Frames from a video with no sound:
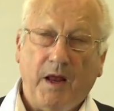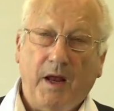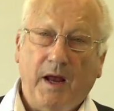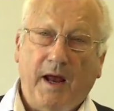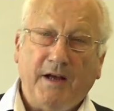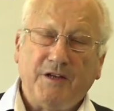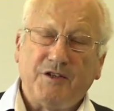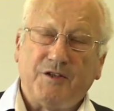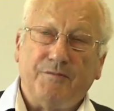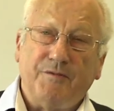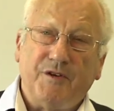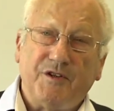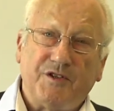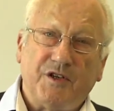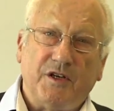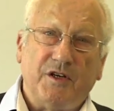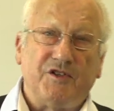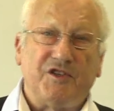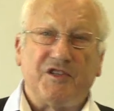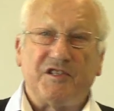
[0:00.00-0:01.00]
Action
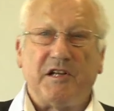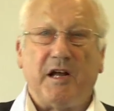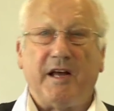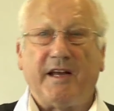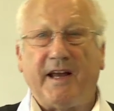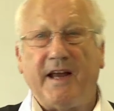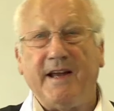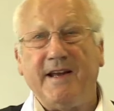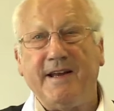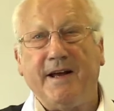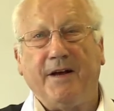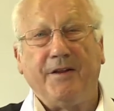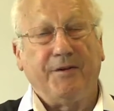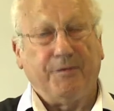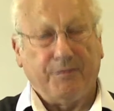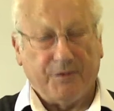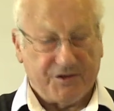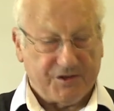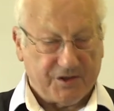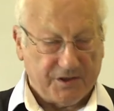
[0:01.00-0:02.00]
research is like any other
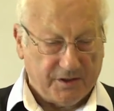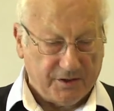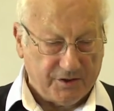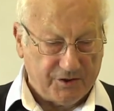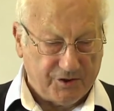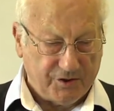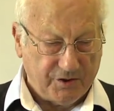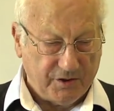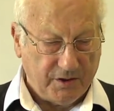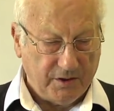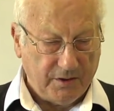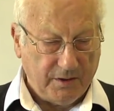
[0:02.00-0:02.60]
research